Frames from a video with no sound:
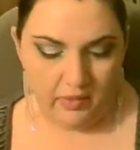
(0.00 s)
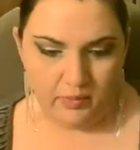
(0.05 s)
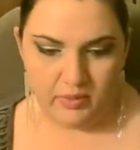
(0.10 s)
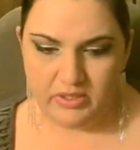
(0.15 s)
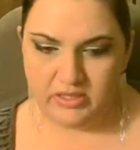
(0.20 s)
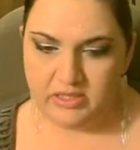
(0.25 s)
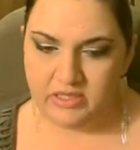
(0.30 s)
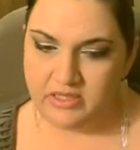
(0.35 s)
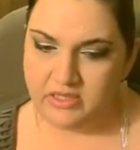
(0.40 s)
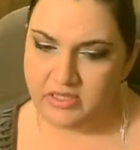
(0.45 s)
It
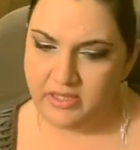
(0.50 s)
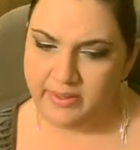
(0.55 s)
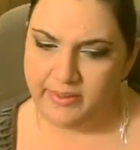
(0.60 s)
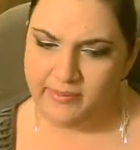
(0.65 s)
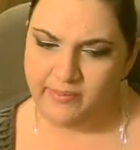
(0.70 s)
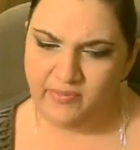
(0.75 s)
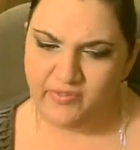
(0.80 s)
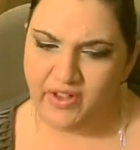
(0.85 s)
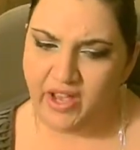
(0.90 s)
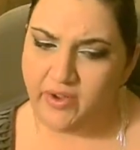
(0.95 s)
was
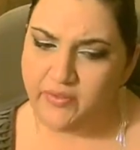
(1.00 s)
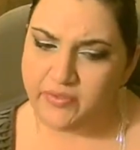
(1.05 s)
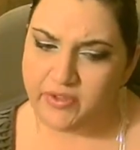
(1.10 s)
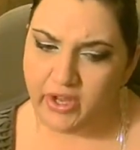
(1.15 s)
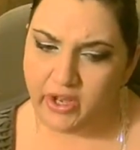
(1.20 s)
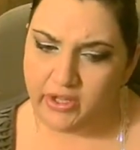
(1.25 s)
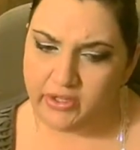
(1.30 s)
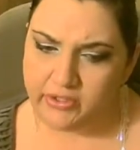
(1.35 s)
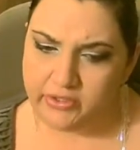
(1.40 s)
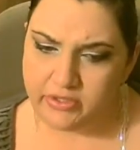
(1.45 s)

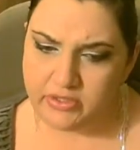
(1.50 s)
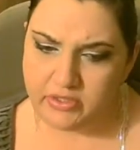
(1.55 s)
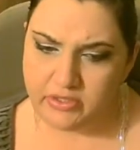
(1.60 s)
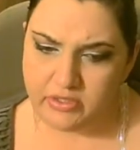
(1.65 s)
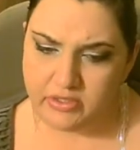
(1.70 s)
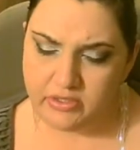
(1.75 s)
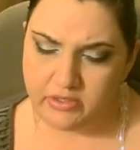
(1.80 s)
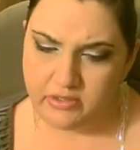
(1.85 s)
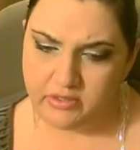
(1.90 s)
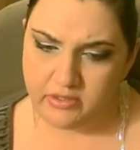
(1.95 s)

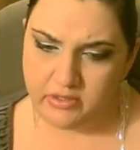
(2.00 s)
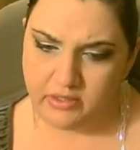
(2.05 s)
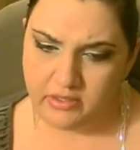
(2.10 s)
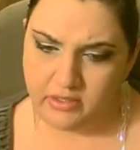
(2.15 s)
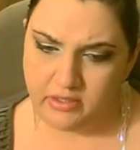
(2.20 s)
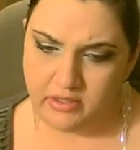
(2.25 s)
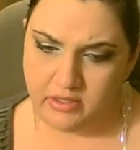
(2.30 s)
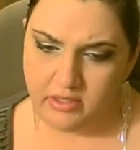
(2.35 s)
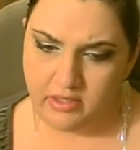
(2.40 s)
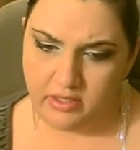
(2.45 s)
$5,
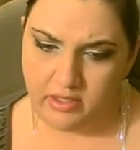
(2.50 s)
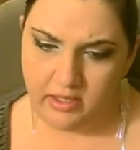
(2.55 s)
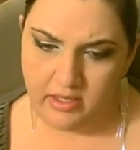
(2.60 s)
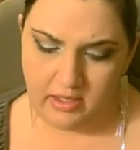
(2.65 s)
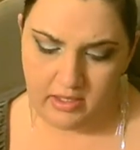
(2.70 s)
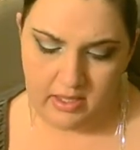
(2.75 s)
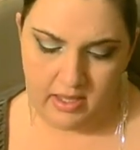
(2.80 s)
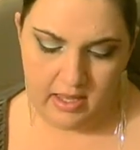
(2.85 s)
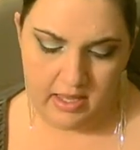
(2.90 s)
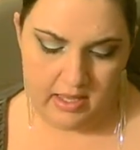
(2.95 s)

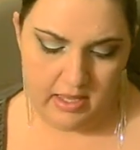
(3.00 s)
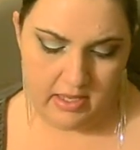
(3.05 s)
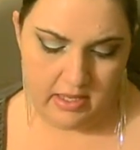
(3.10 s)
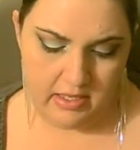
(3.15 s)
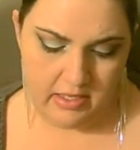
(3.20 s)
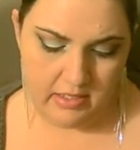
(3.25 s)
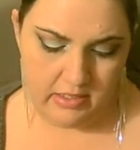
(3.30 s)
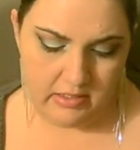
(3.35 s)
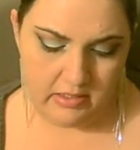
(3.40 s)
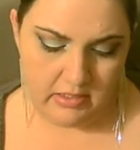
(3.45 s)

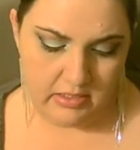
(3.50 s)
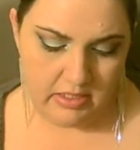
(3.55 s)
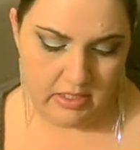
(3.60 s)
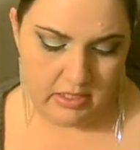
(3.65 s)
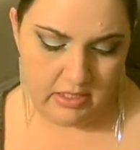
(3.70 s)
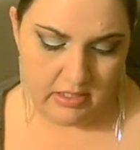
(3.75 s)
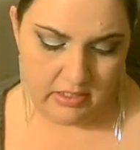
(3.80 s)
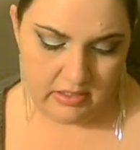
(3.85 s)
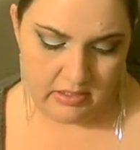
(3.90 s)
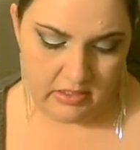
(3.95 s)
and
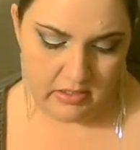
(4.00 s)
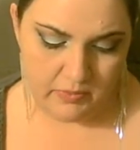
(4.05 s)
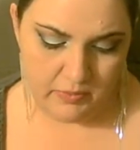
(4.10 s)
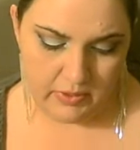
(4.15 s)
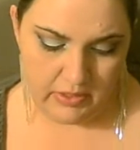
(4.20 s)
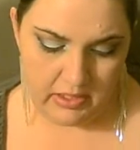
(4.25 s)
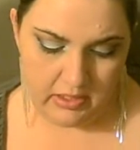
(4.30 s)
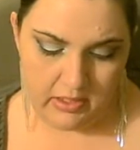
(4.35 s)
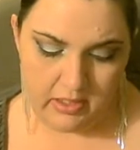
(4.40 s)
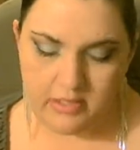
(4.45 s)
this is
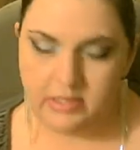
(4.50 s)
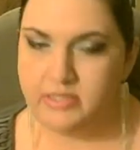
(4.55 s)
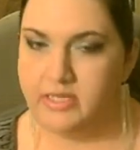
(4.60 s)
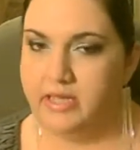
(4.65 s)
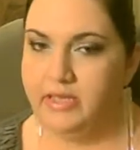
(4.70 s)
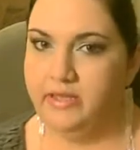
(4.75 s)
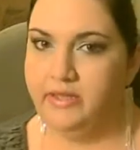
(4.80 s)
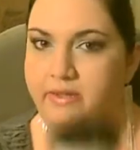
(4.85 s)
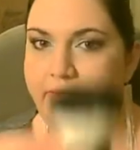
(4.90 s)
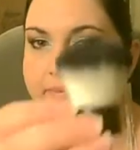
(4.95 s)
what it looks
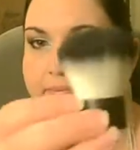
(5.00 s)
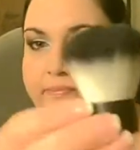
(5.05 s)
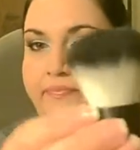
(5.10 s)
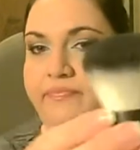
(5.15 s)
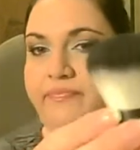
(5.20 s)
like.